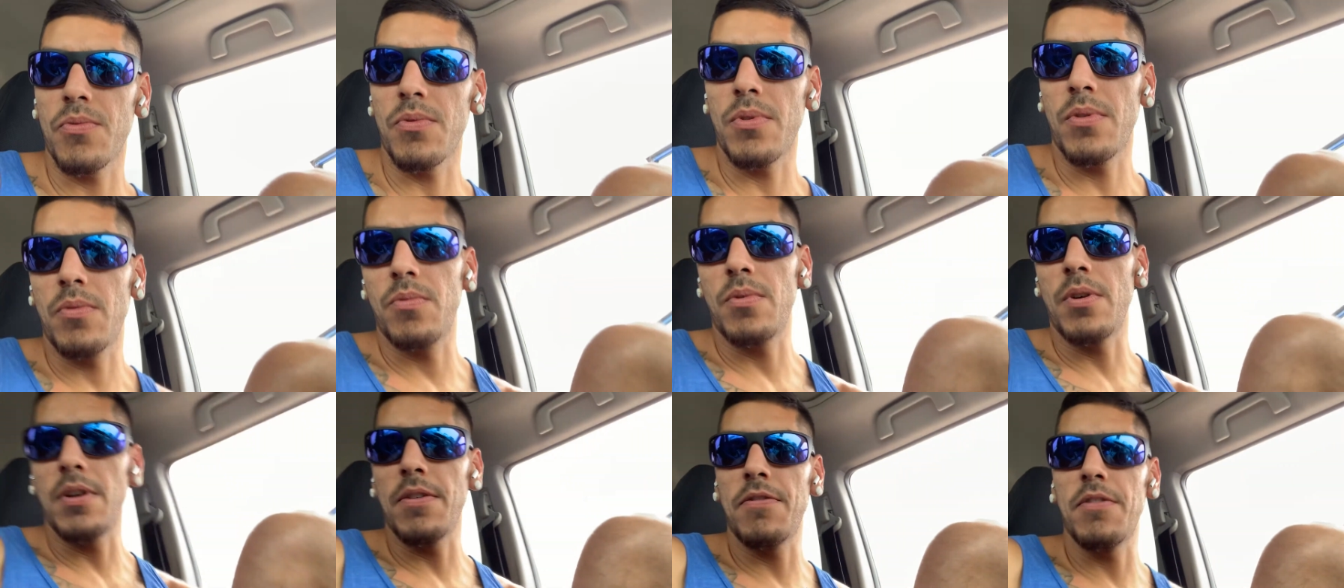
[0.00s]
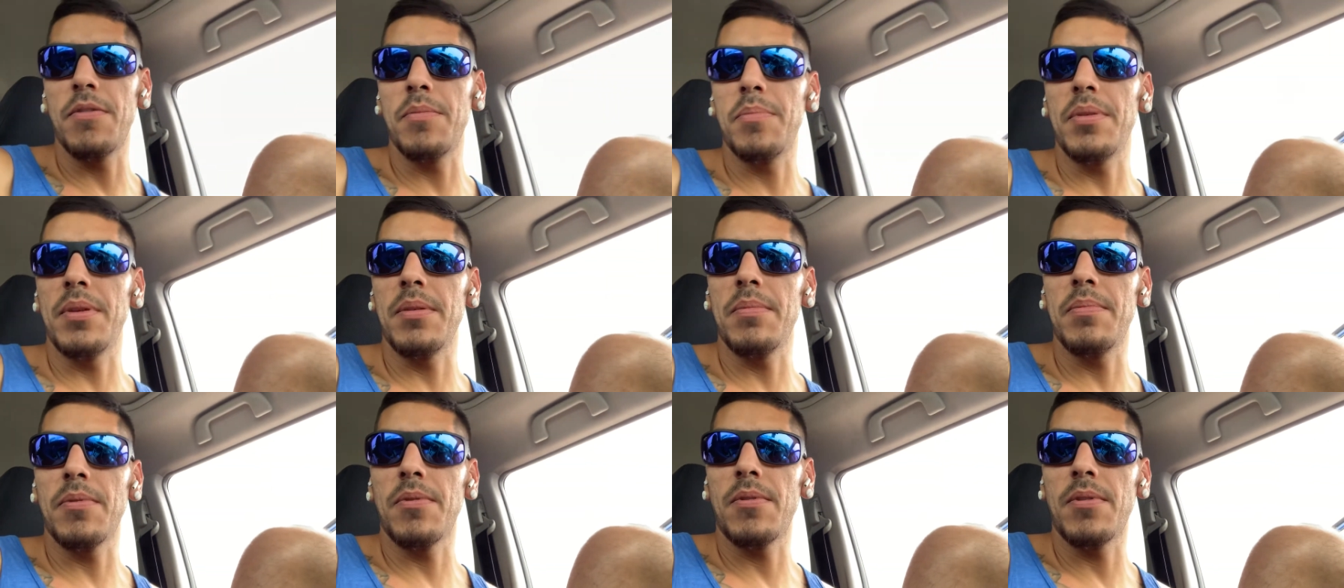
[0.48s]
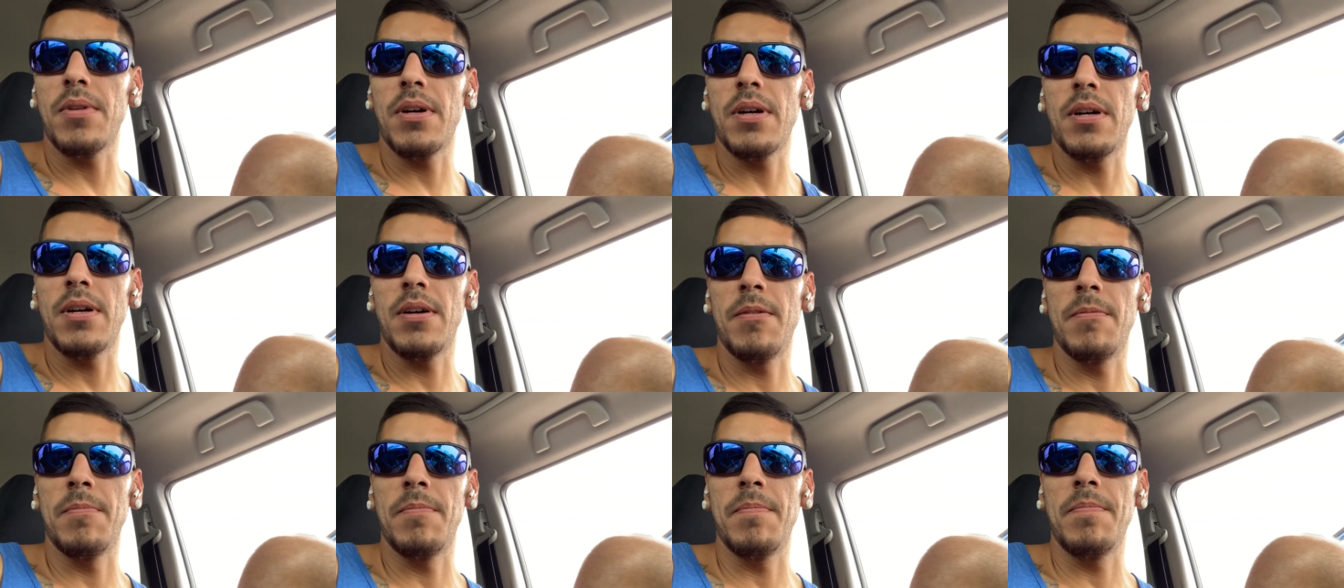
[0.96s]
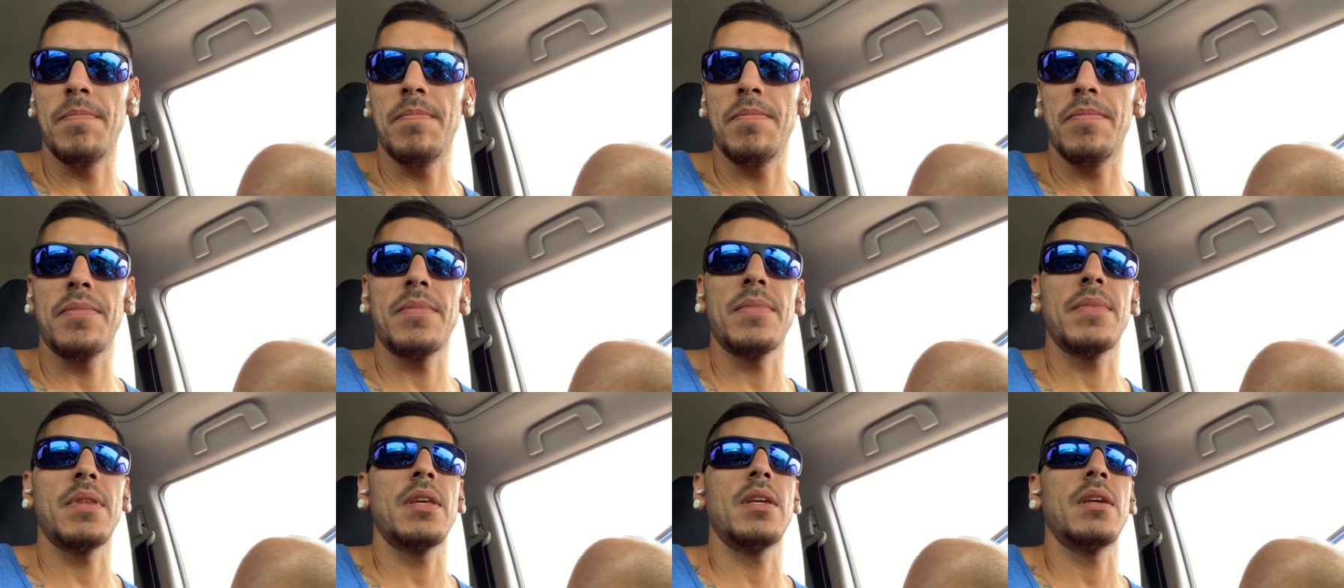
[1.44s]
rougher people, um,
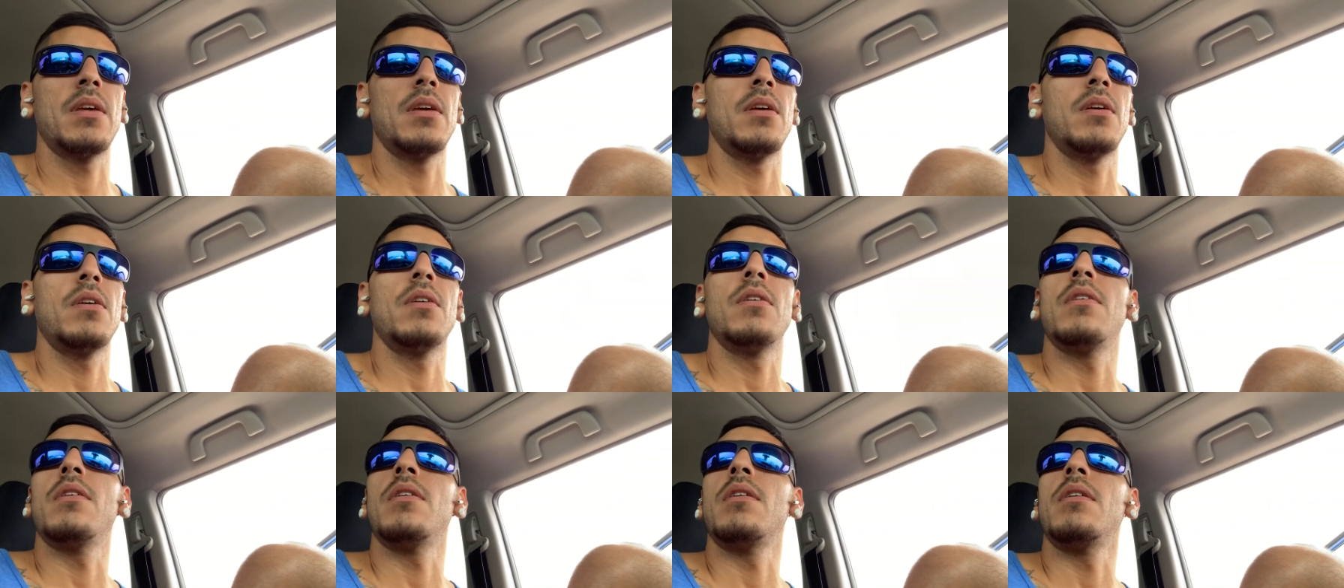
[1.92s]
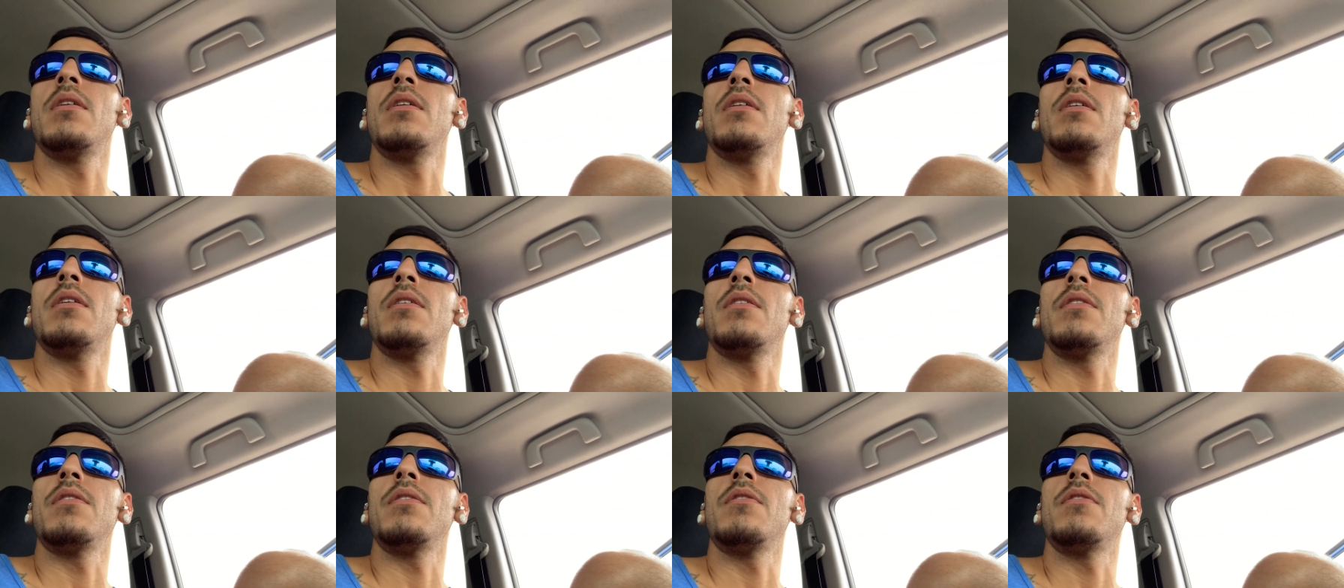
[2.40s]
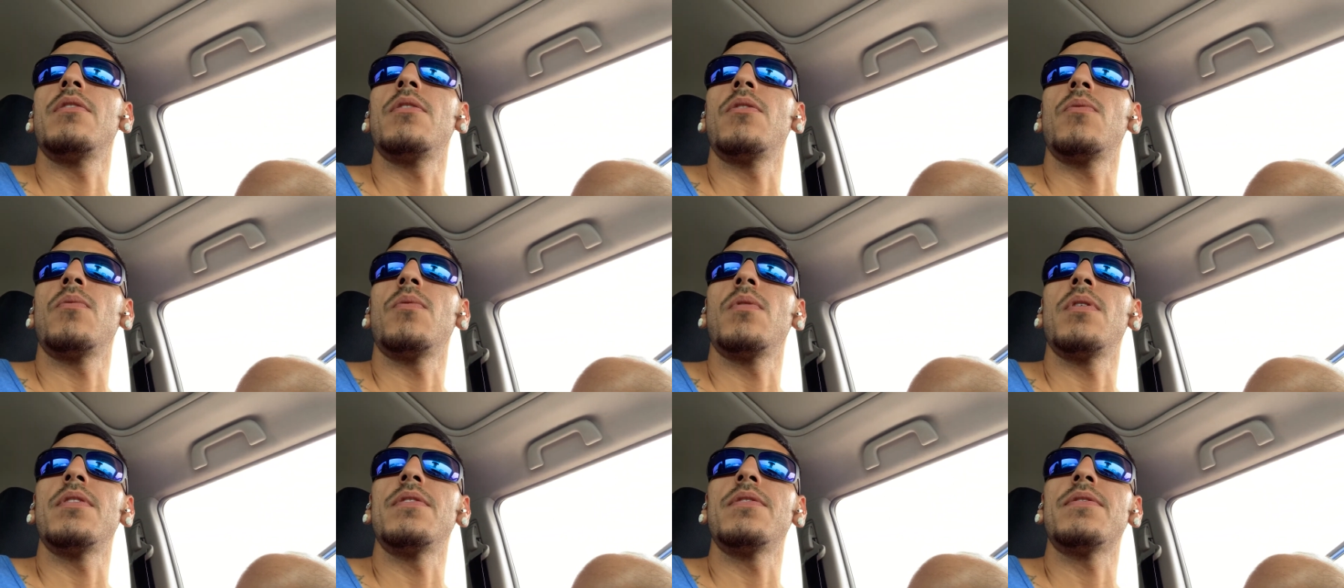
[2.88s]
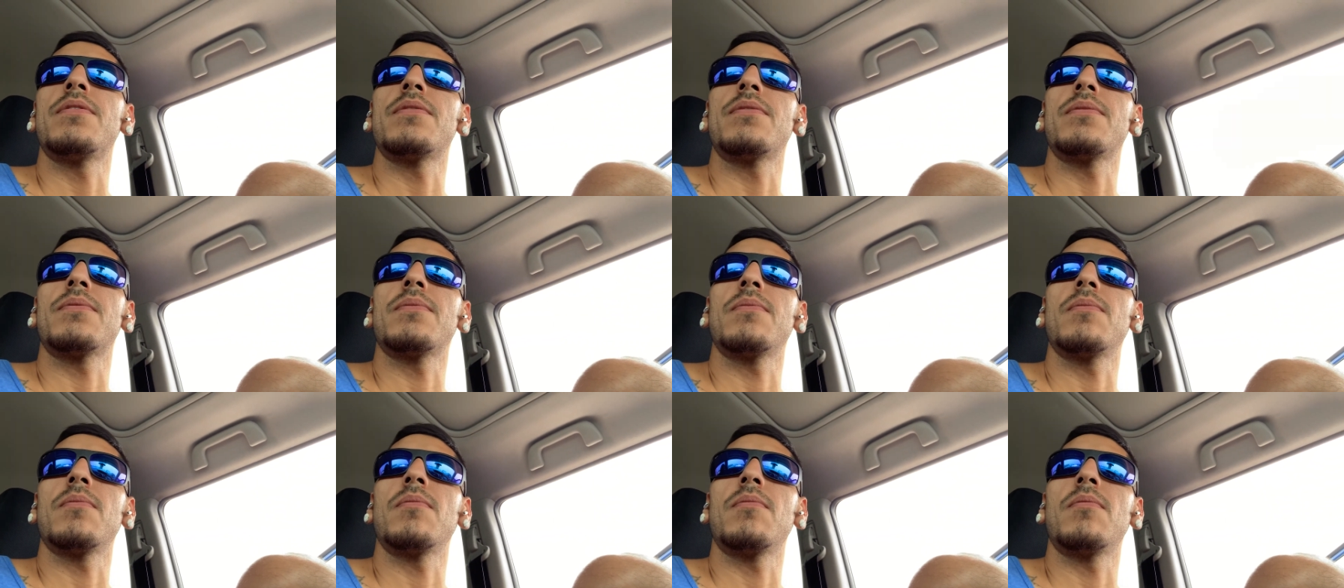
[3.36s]
you know, once,